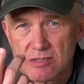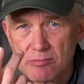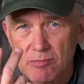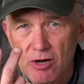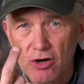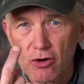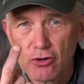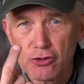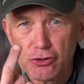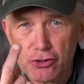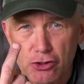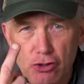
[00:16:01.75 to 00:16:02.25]

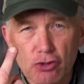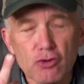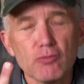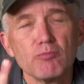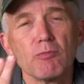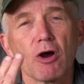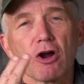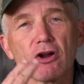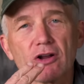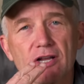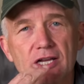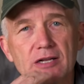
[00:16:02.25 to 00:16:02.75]
about two
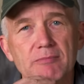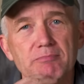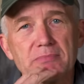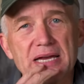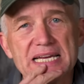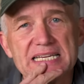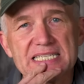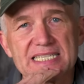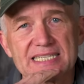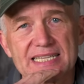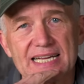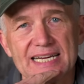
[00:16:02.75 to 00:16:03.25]

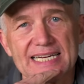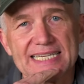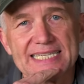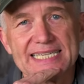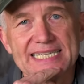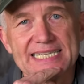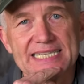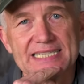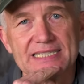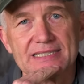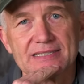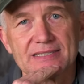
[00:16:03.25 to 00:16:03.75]
market-based
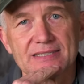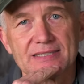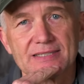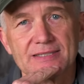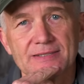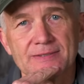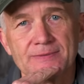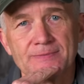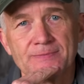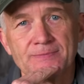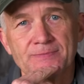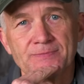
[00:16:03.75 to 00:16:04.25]
ideas.
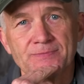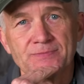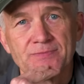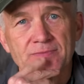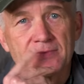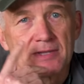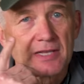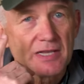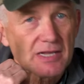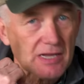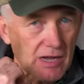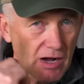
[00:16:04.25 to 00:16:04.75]

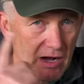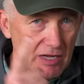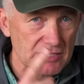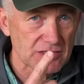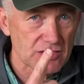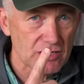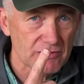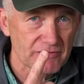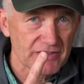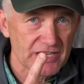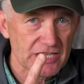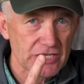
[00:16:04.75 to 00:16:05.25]

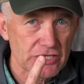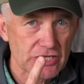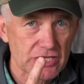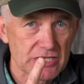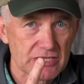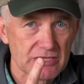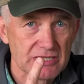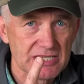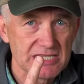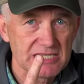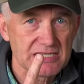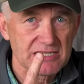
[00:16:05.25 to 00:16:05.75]

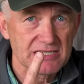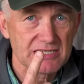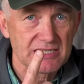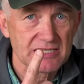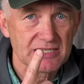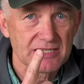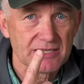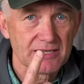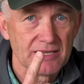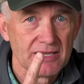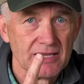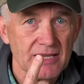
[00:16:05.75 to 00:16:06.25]
Conservation
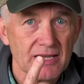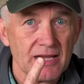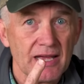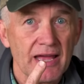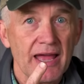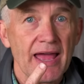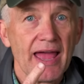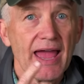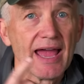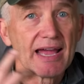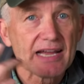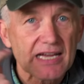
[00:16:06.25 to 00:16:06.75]
leasing
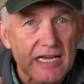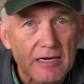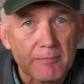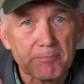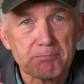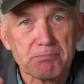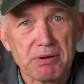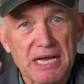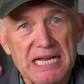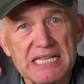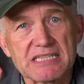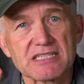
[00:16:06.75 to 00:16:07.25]
and
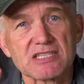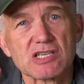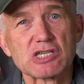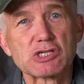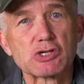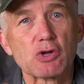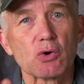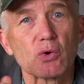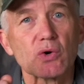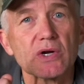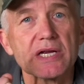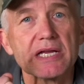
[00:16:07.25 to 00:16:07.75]

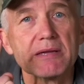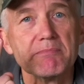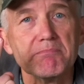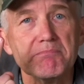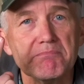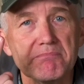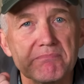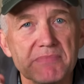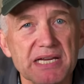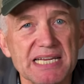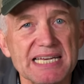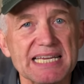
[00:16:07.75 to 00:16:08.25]
compensatory
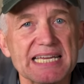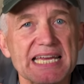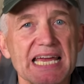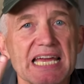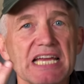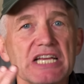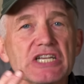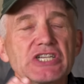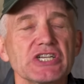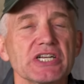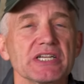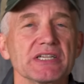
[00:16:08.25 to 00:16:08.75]

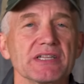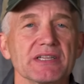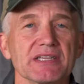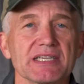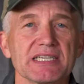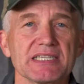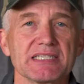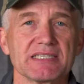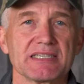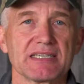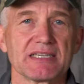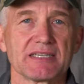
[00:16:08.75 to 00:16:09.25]
mitigation
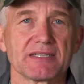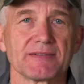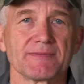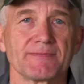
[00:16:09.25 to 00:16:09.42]
leasing.